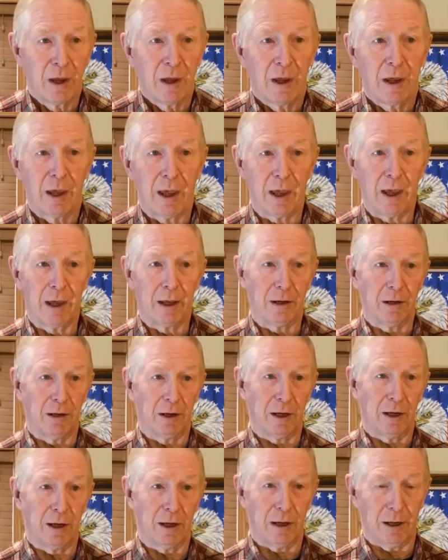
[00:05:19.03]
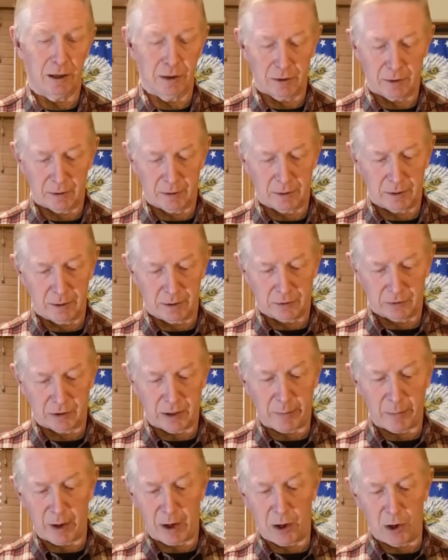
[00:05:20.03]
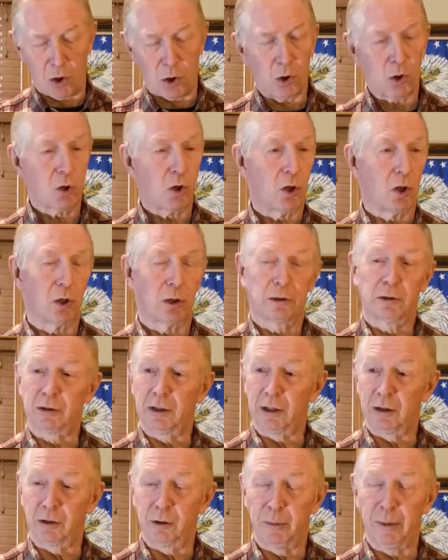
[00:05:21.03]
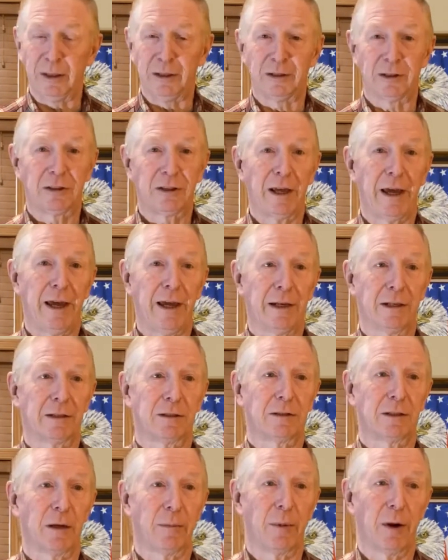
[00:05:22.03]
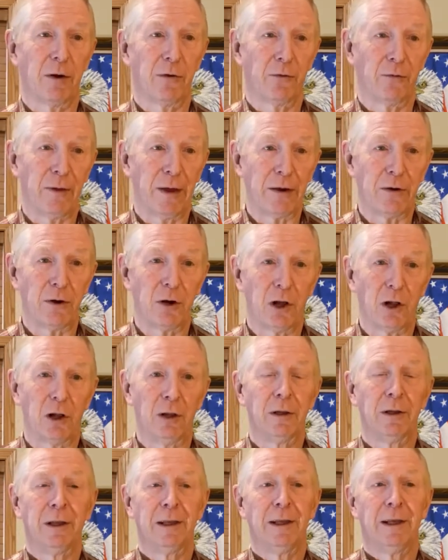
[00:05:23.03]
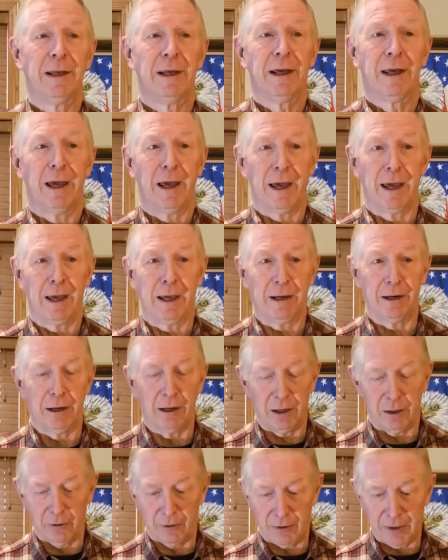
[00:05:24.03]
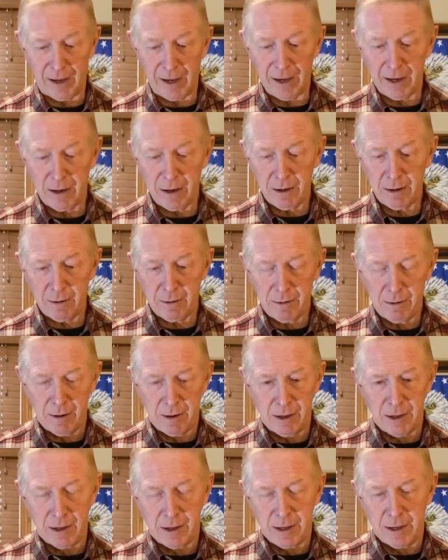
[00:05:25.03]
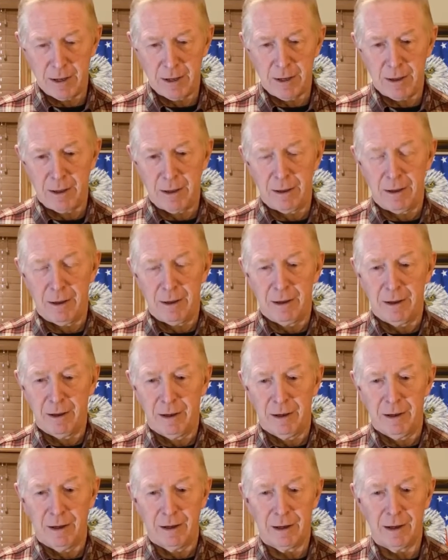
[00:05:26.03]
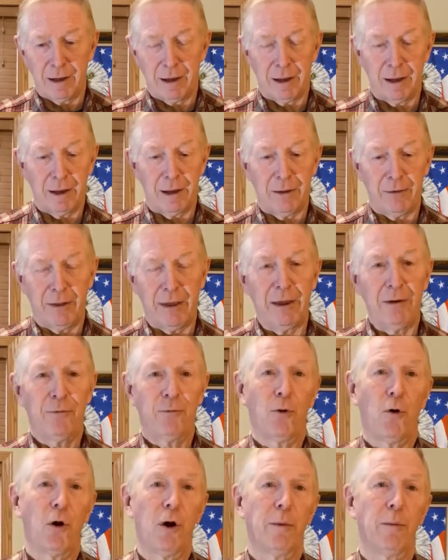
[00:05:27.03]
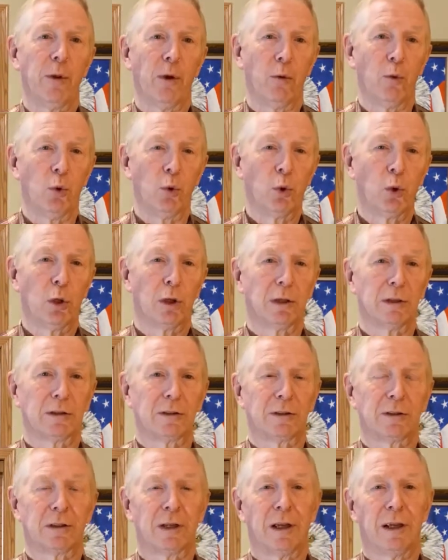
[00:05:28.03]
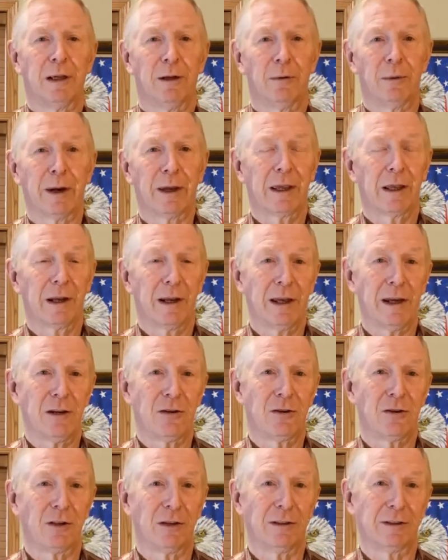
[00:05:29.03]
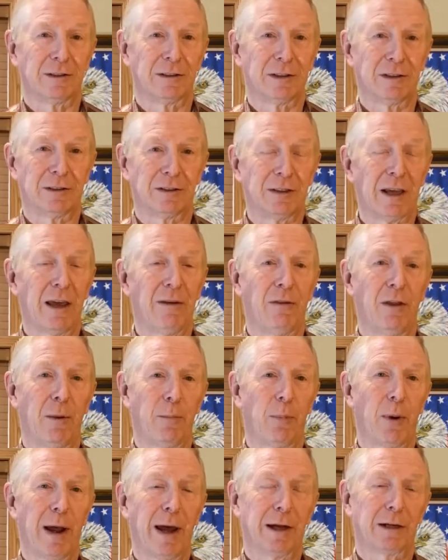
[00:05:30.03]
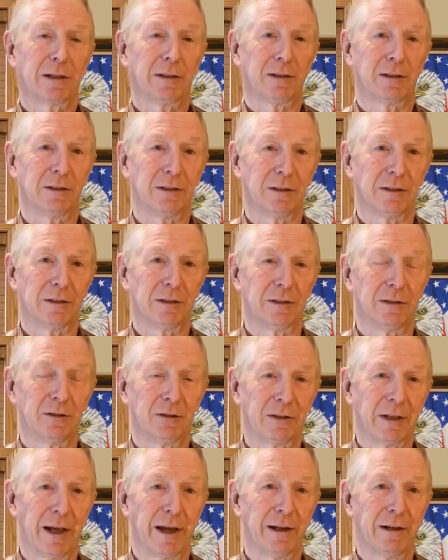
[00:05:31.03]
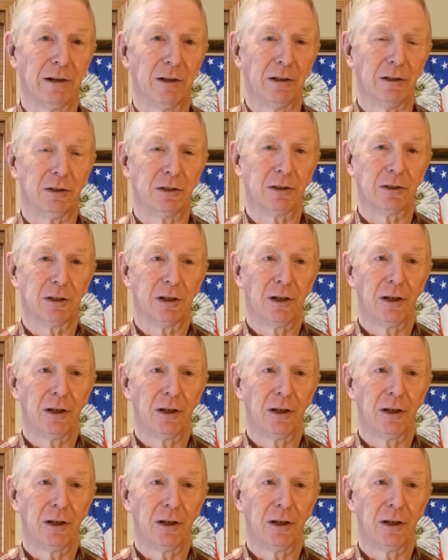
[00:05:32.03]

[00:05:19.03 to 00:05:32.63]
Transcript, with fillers: And uh, some are local, some could be state, some are federal. And uh, they uh, they form the rules, regulations, and safety practices and standards